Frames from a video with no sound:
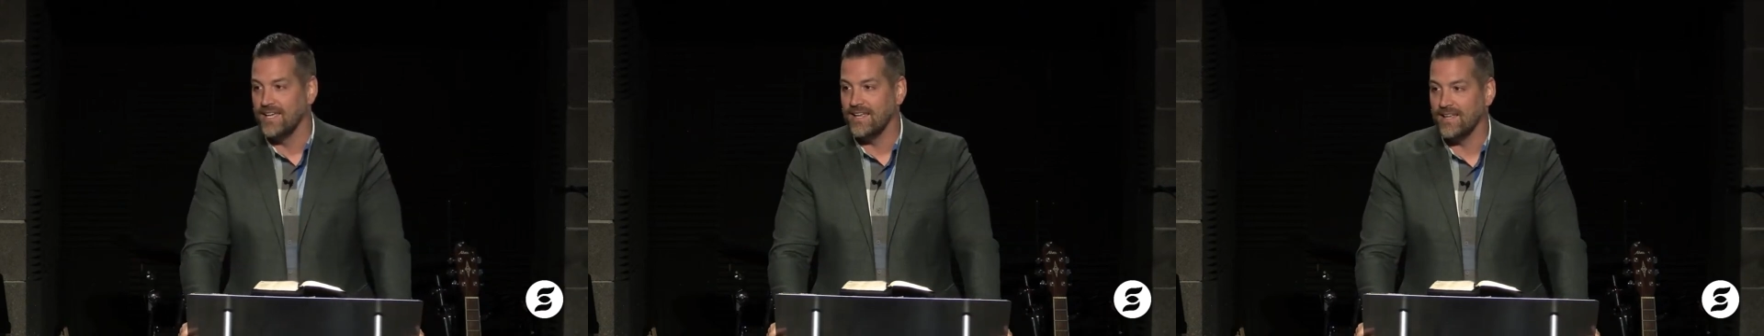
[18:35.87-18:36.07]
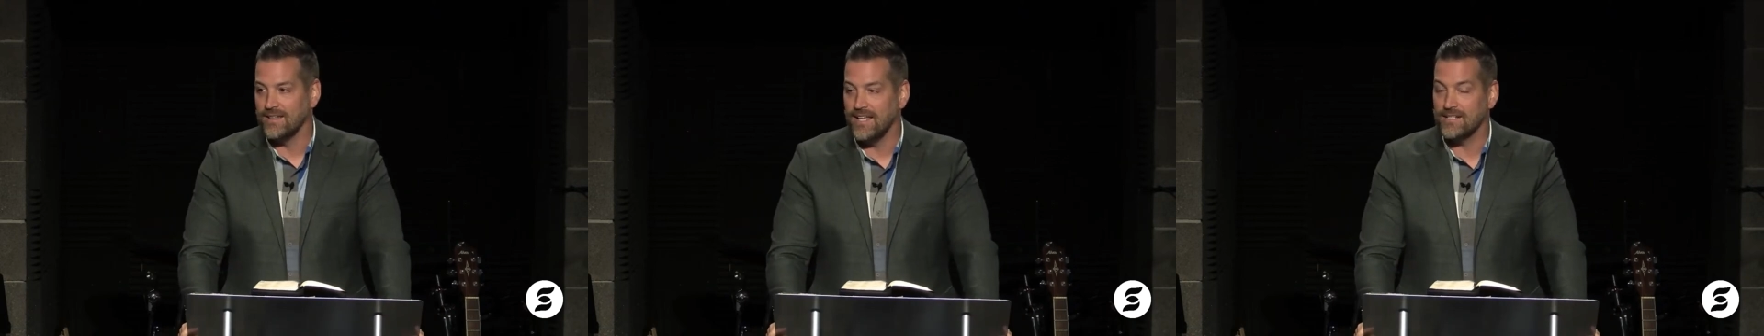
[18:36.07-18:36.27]

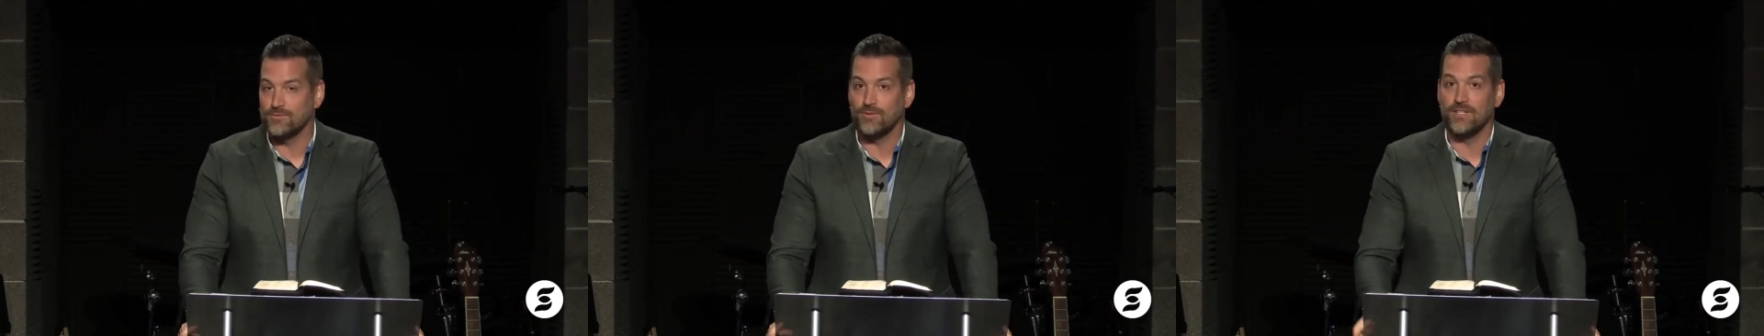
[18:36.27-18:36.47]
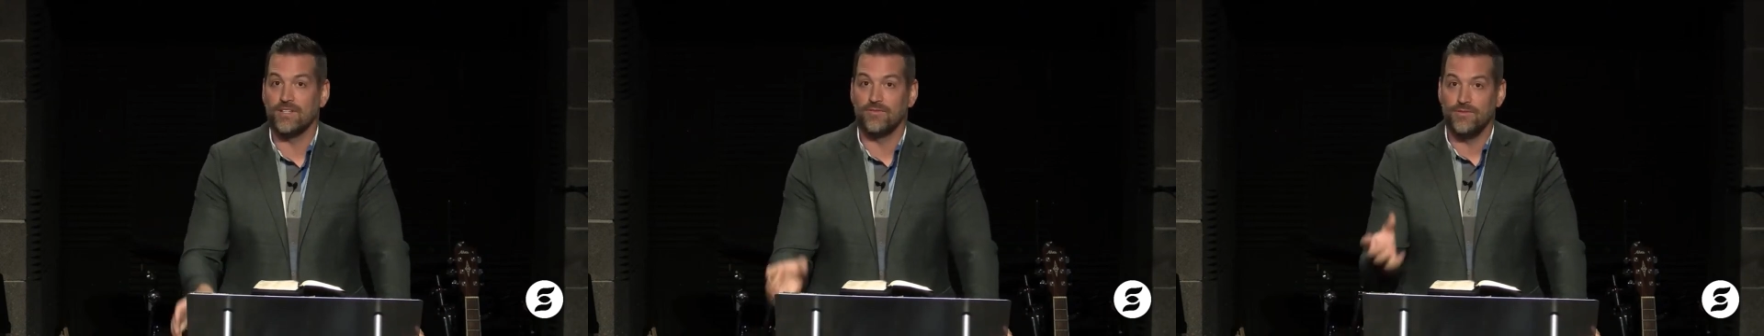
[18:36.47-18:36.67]
That's
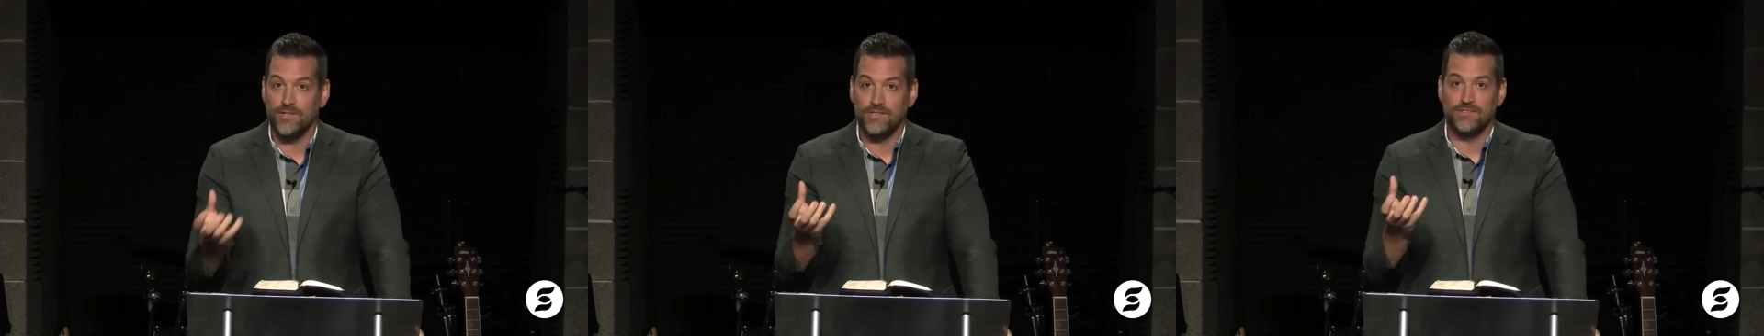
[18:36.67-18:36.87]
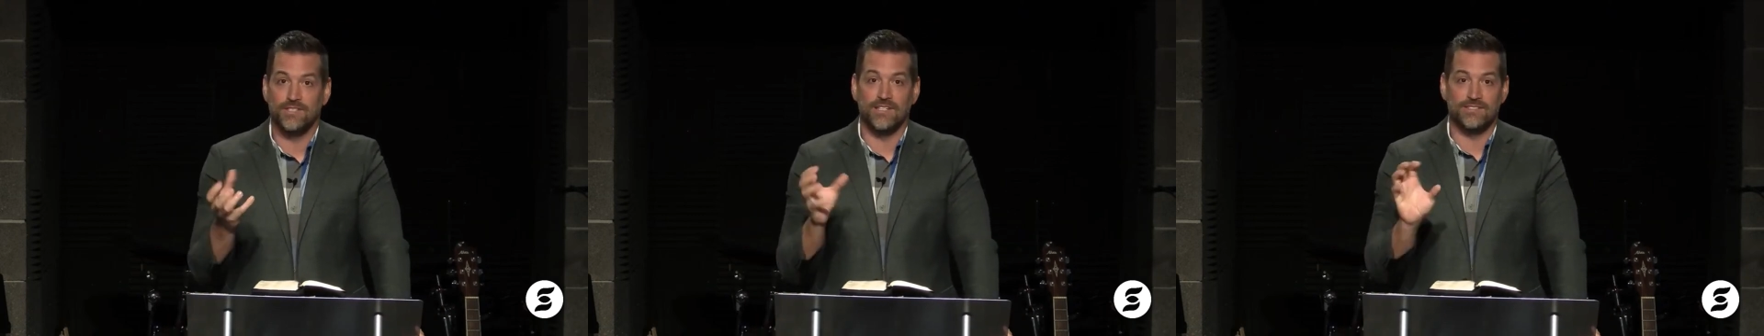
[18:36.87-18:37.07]
one of the
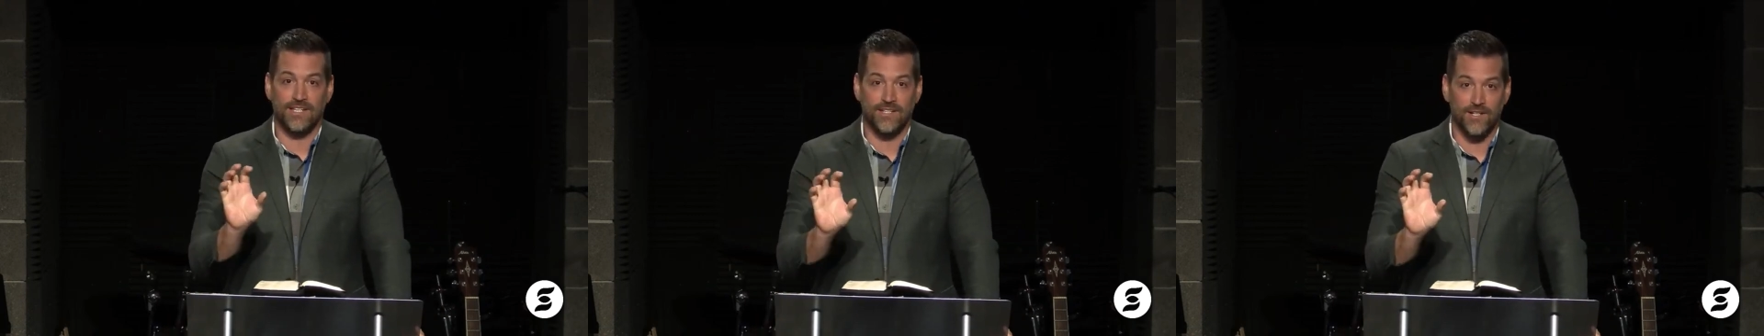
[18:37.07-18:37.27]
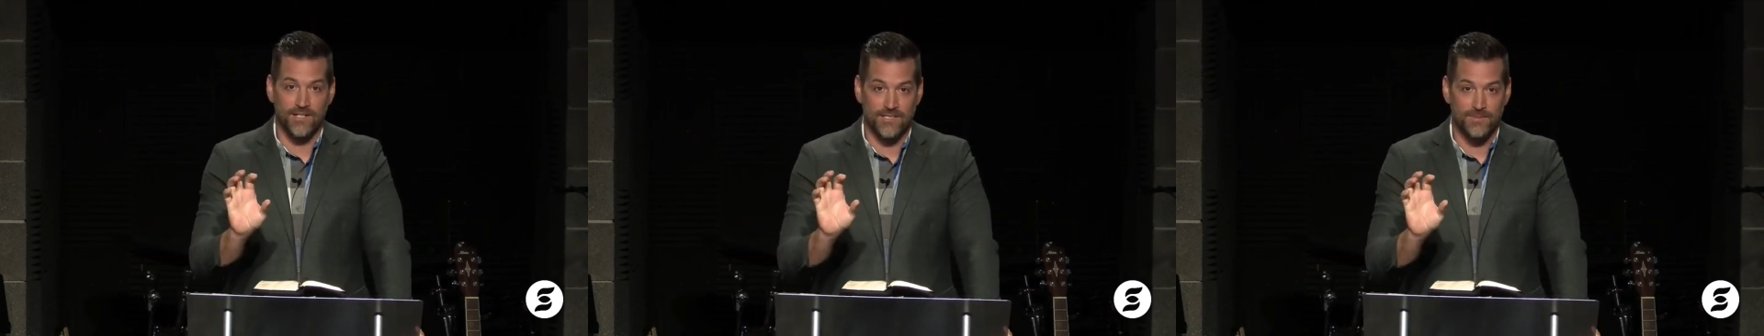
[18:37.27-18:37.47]
first things
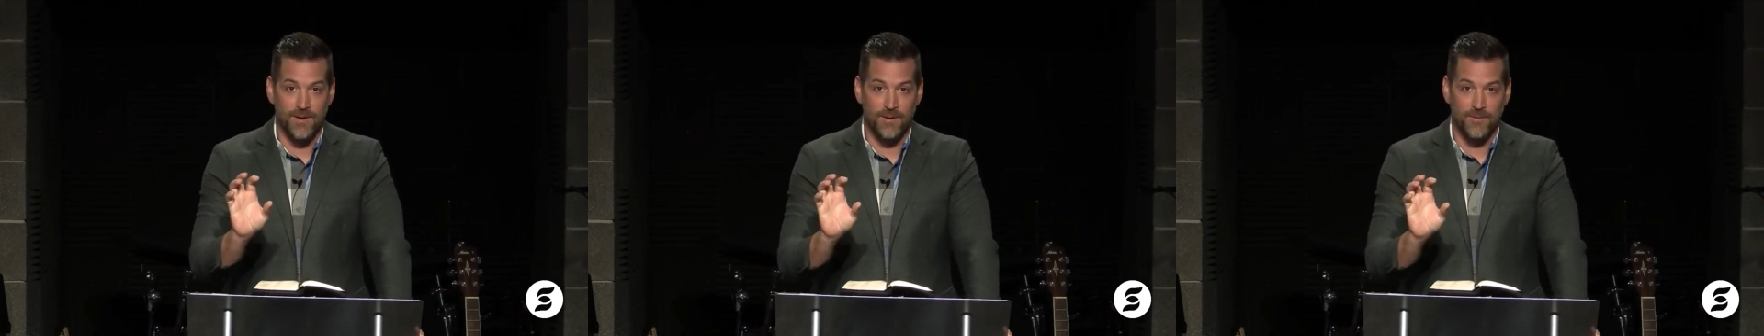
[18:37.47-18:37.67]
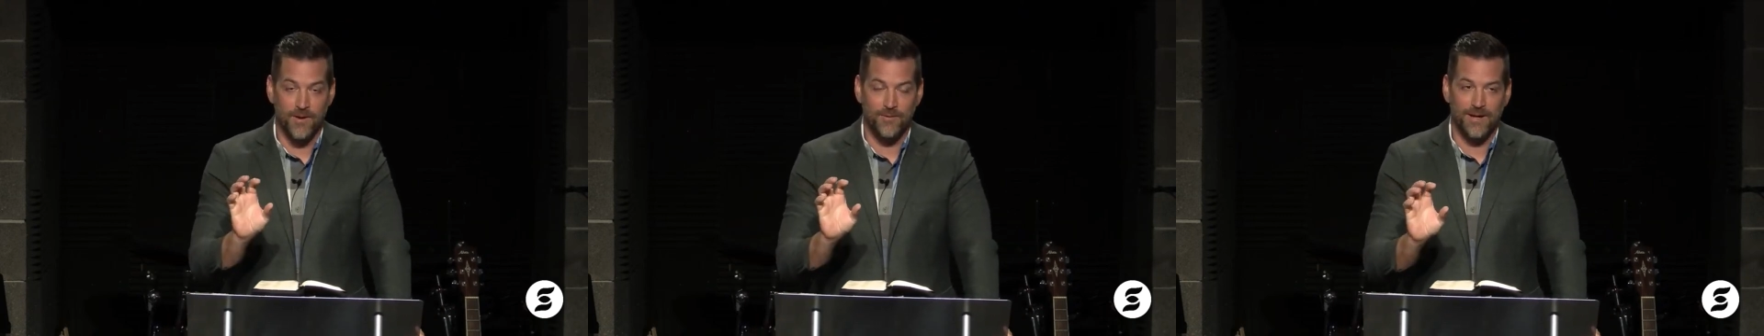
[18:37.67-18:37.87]
I noticed
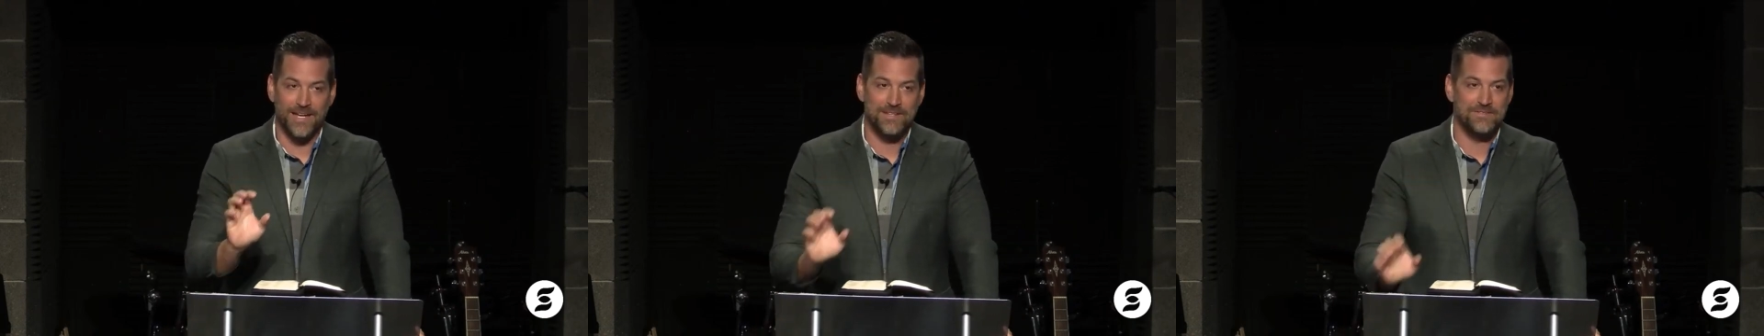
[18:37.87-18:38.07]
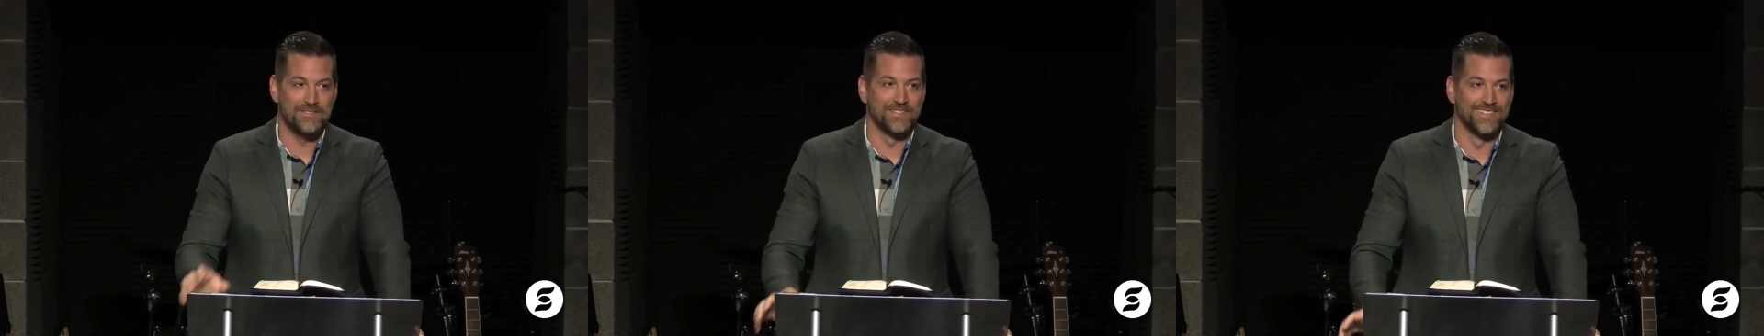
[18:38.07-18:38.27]
about my
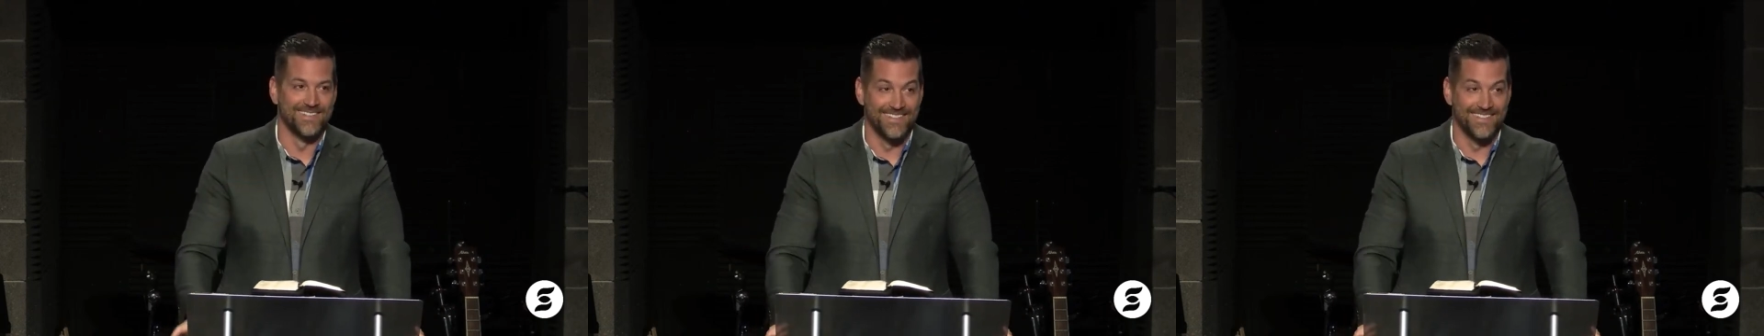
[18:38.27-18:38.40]
wife.